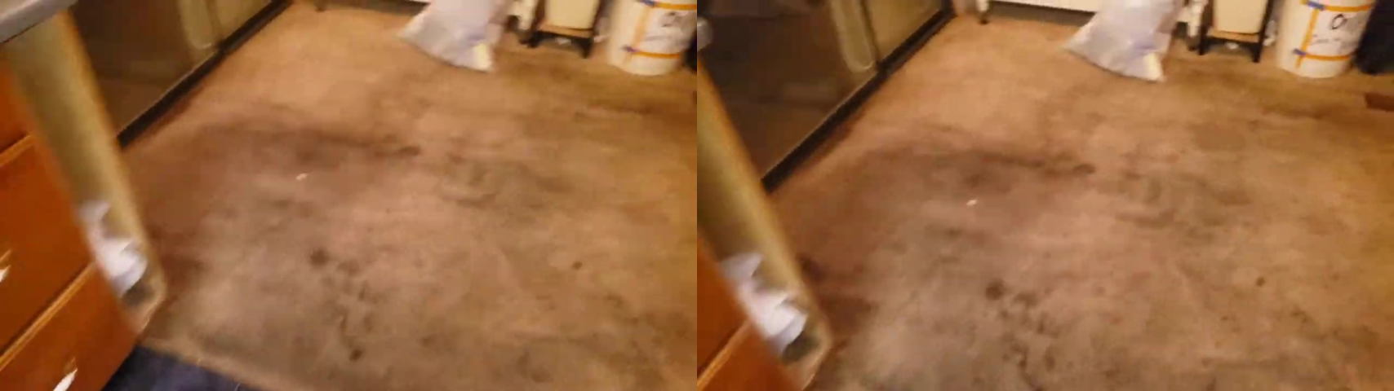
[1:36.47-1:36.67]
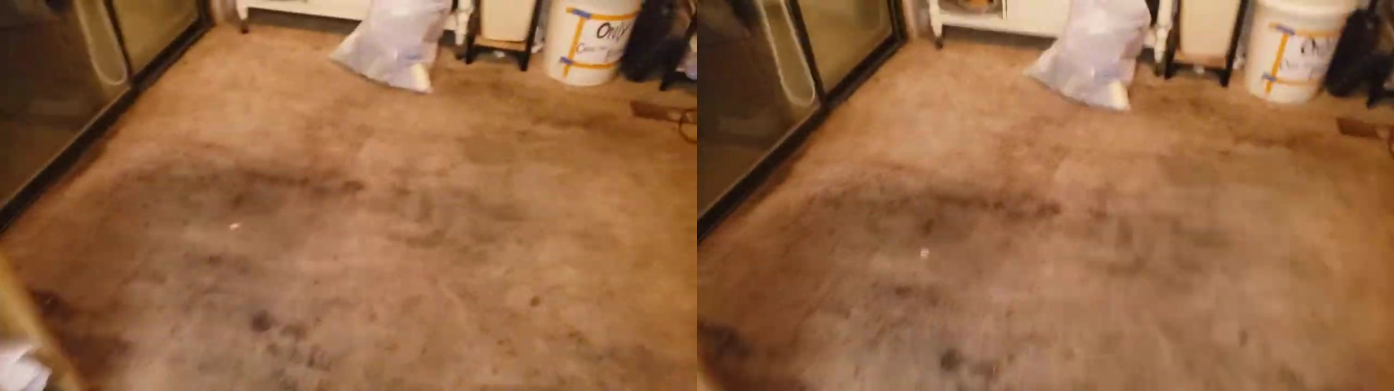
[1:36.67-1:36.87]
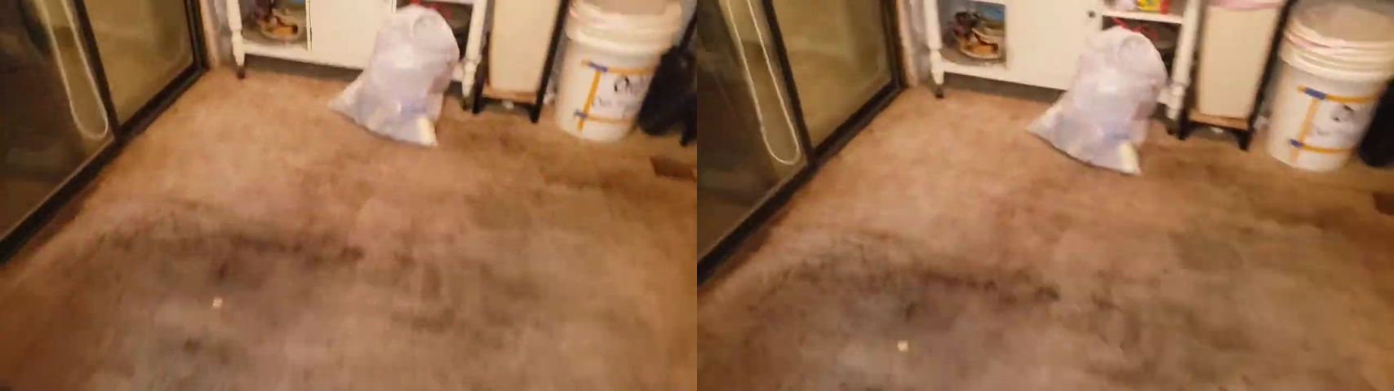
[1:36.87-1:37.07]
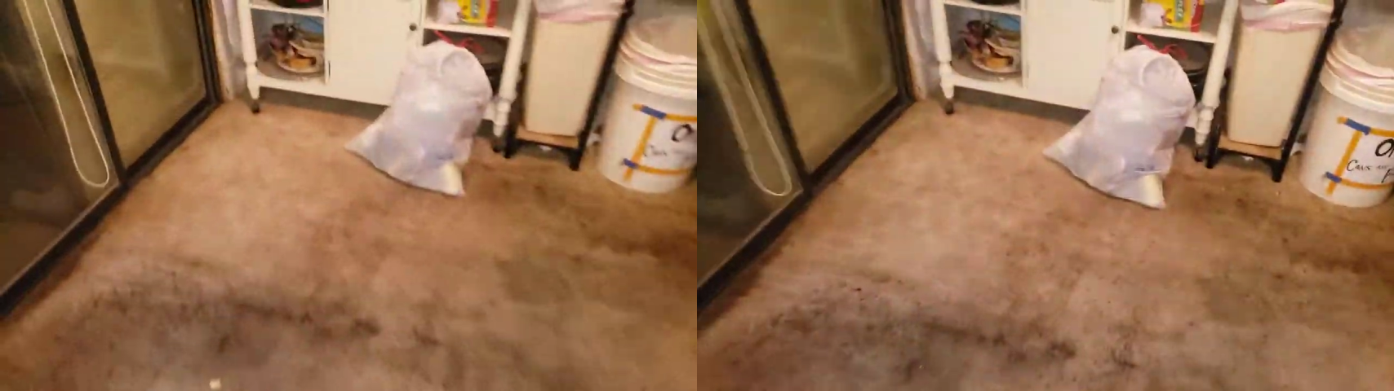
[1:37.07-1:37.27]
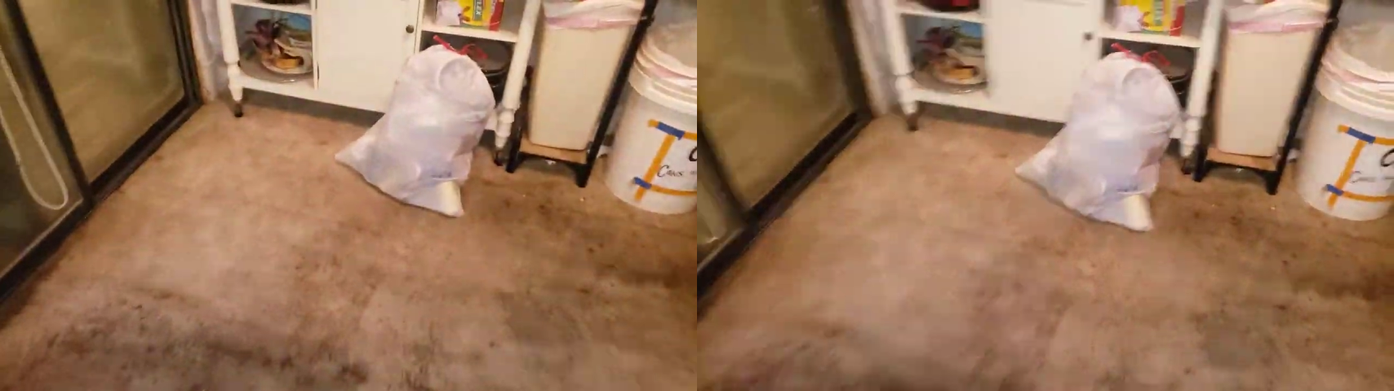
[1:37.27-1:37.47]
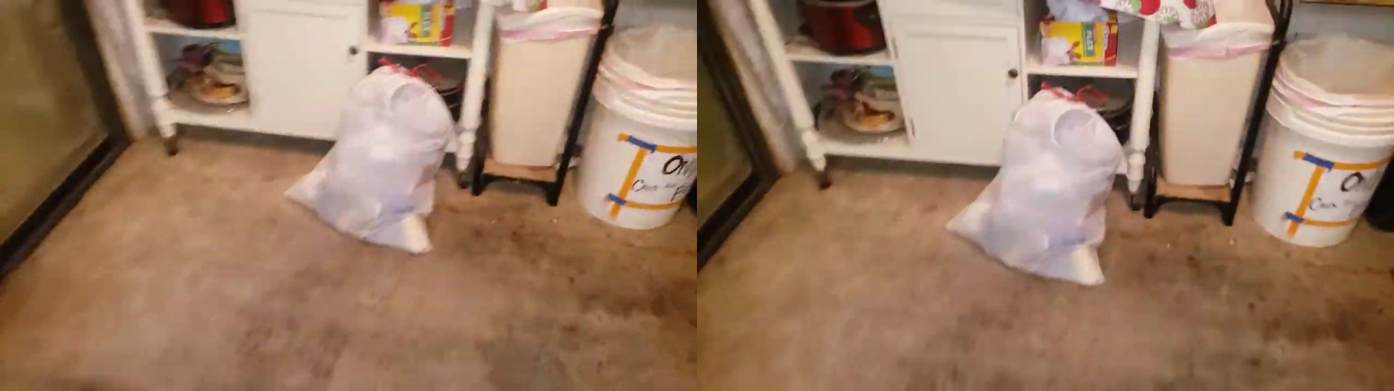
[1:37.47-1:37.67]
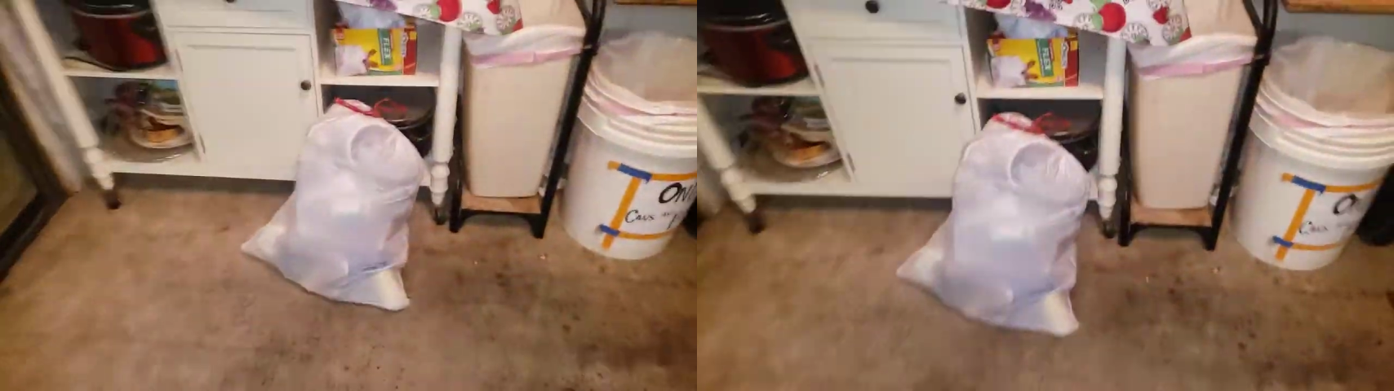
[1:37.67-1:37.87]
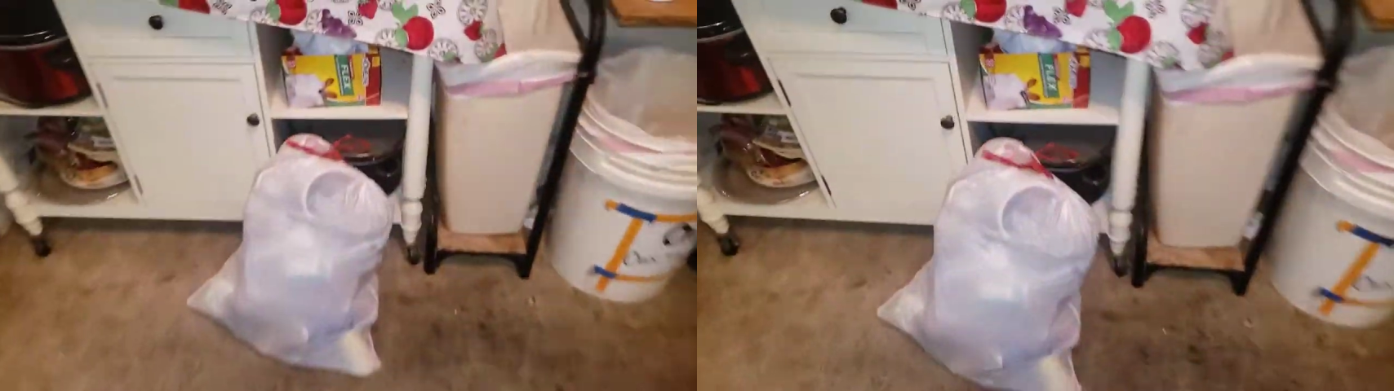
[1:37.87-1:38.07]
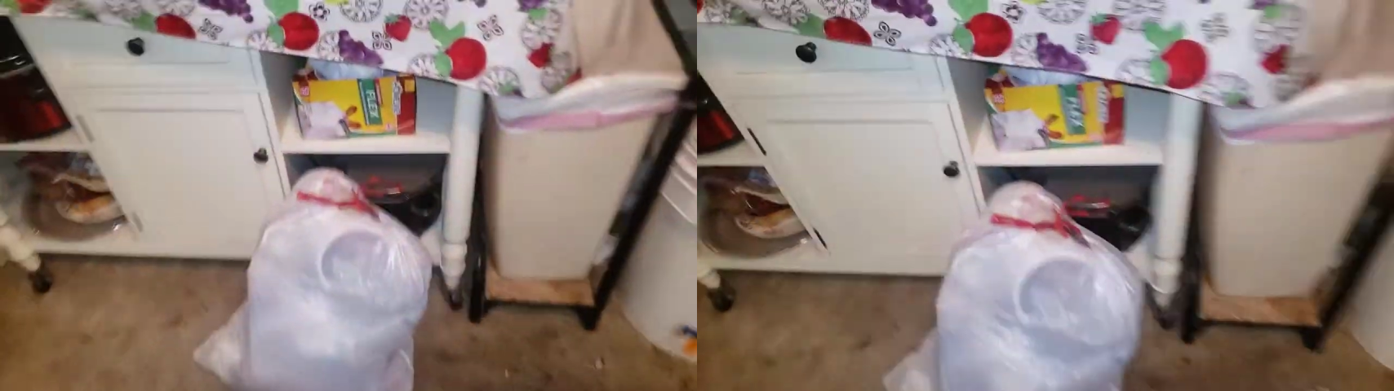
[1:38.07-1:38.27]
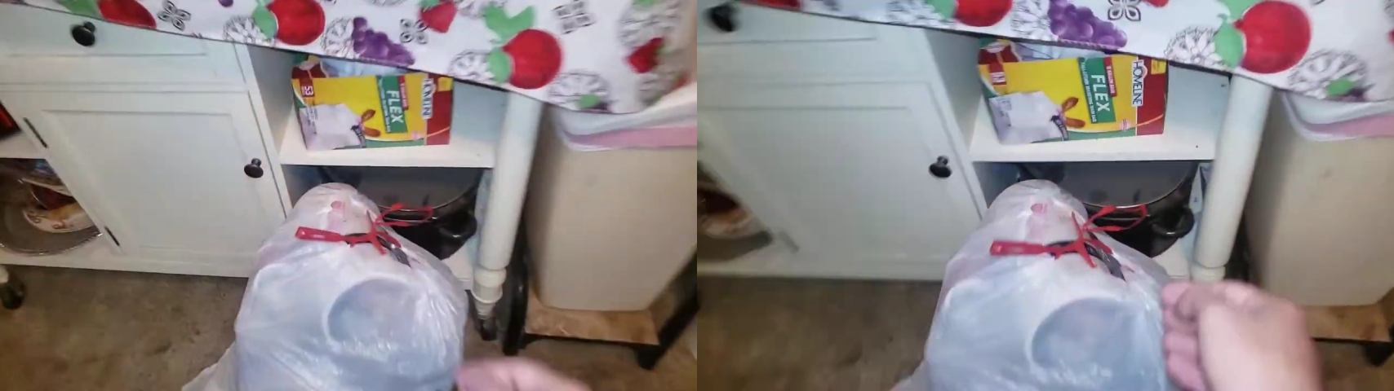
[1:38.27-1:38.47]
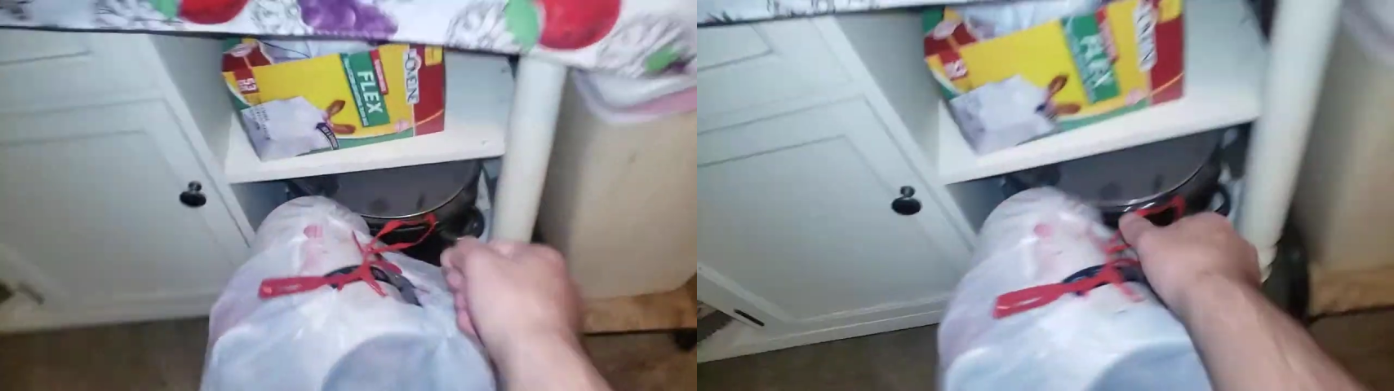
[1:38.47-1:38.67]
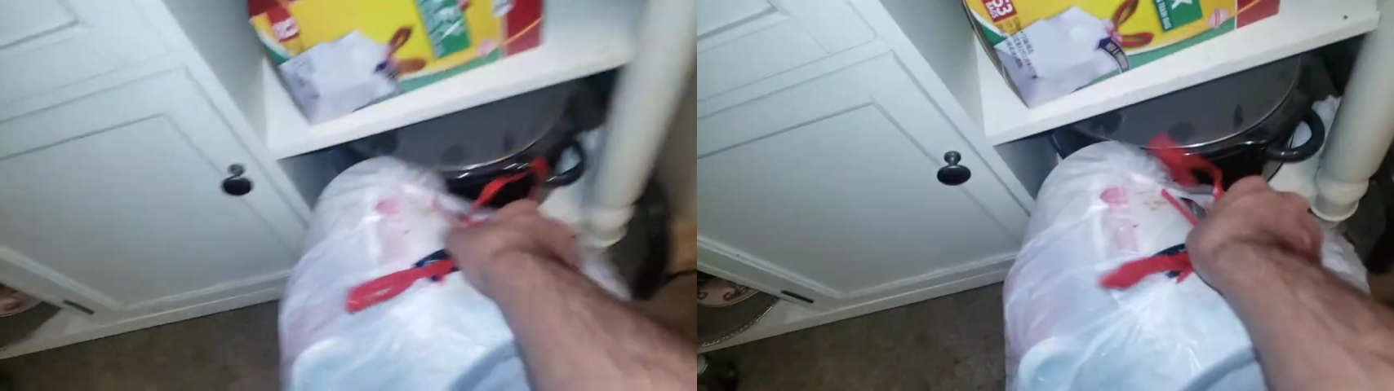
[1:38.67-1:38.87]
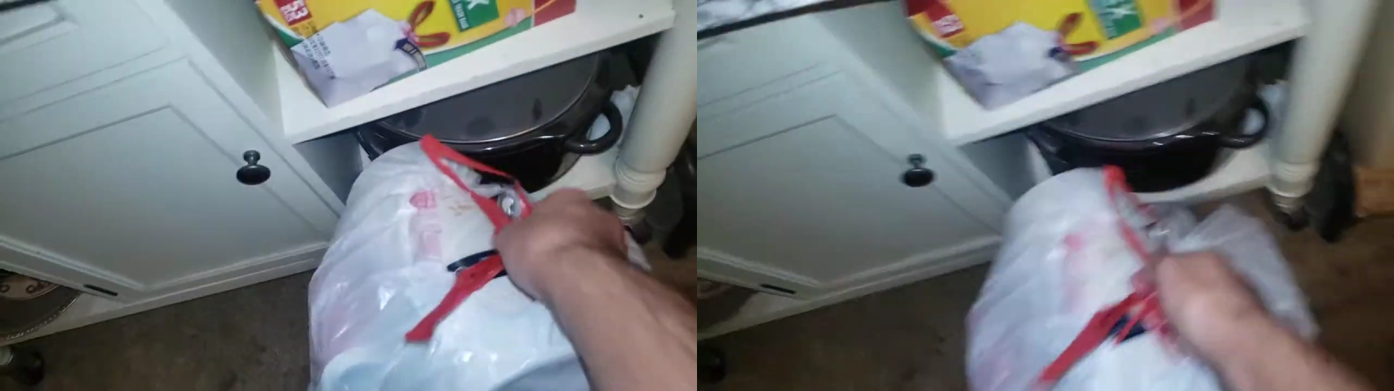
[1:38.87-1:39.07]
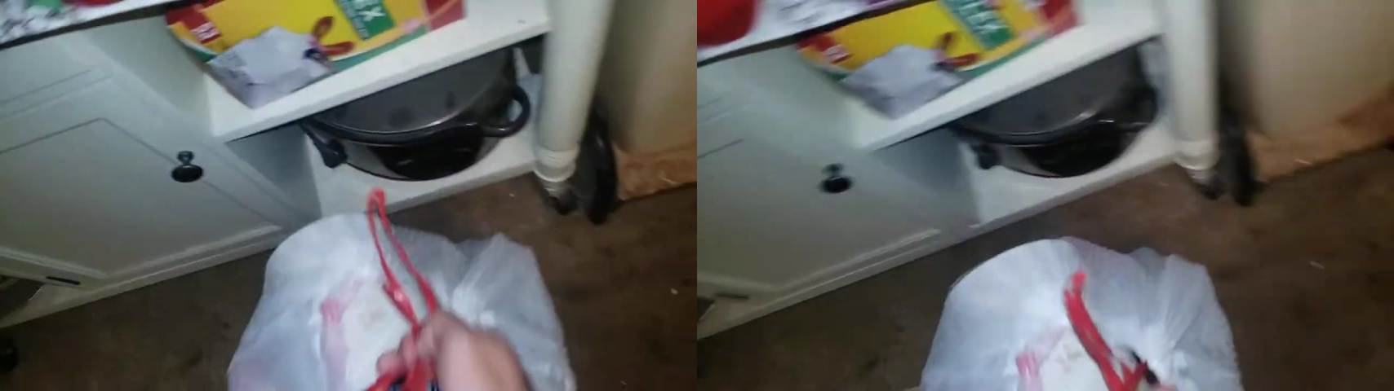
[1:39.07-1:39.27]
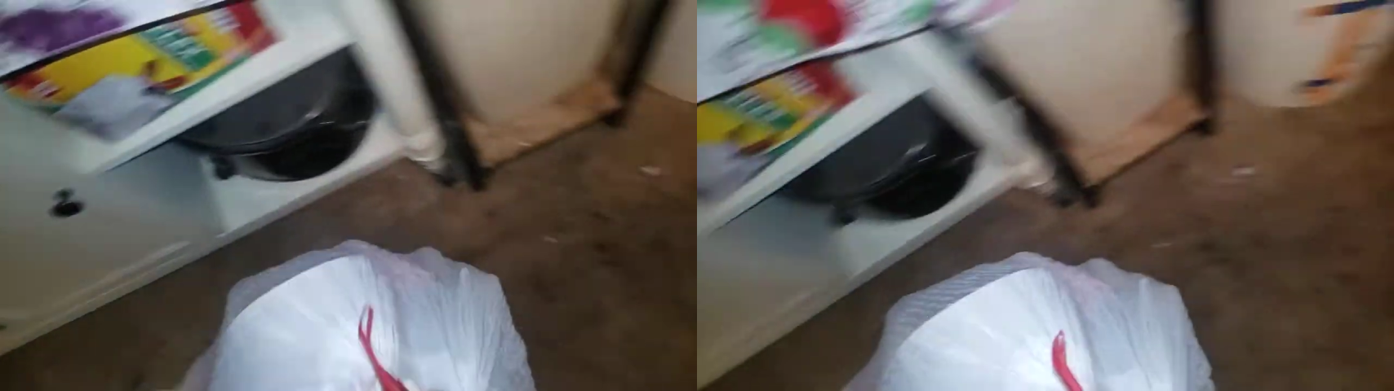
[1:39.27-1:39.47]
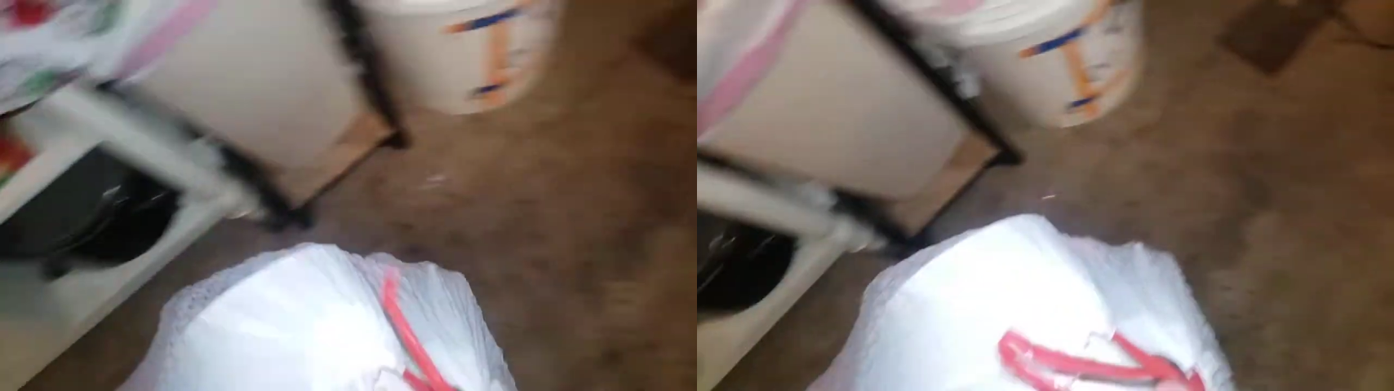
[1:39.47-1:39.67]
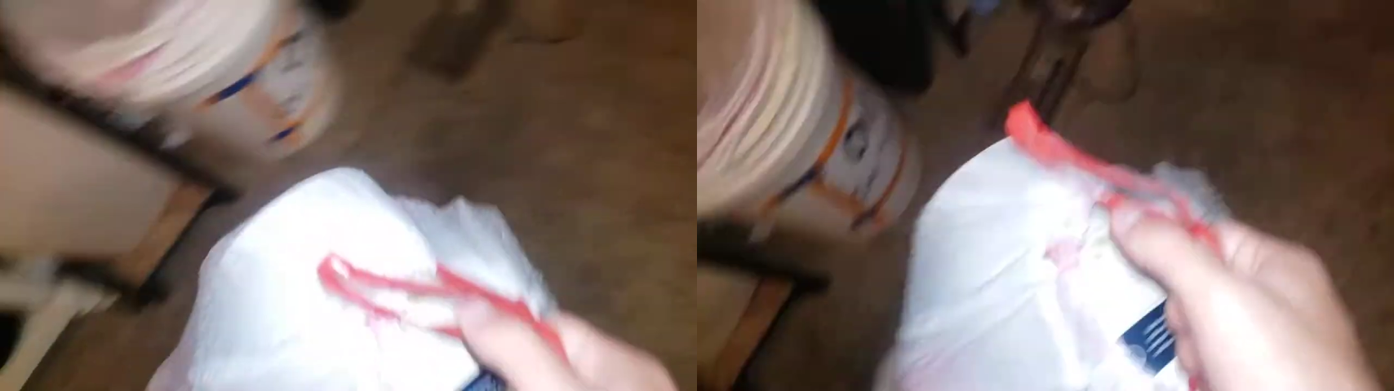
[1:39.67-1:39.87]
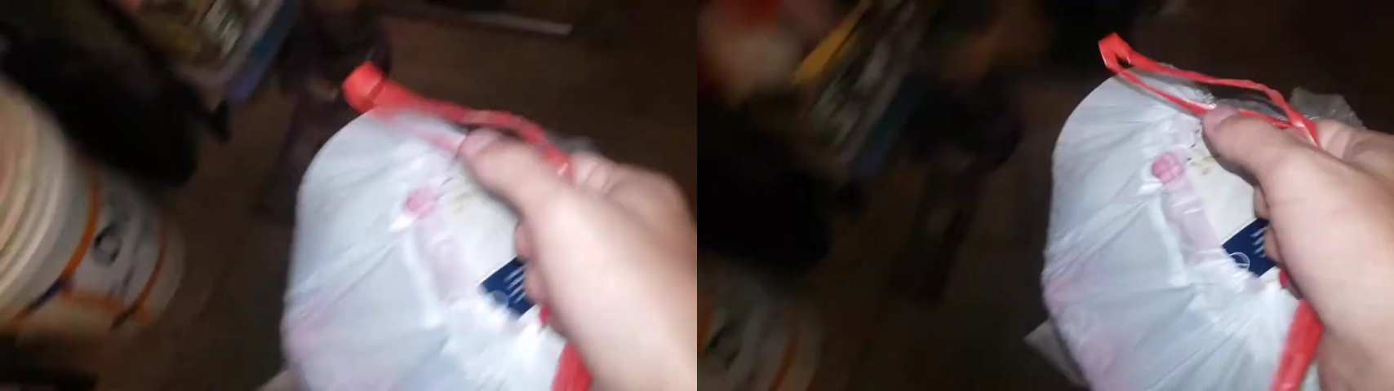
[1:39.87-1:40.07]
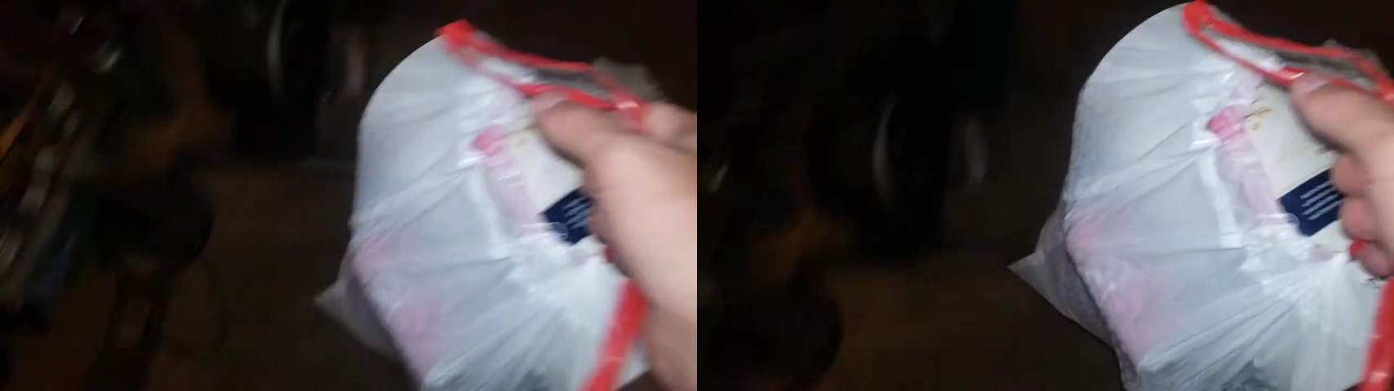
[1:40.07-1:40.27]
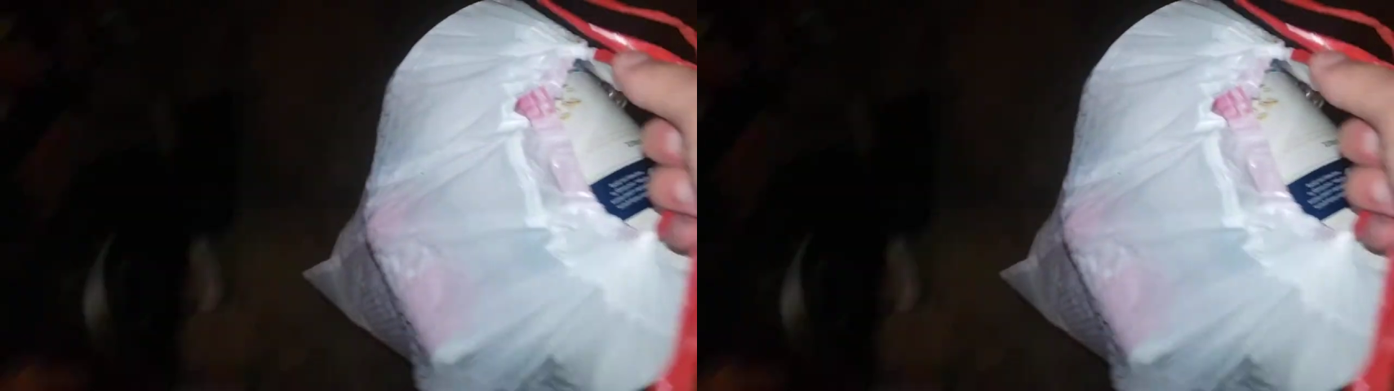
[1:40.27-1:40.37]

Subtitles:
Nobody's mouth can be seen.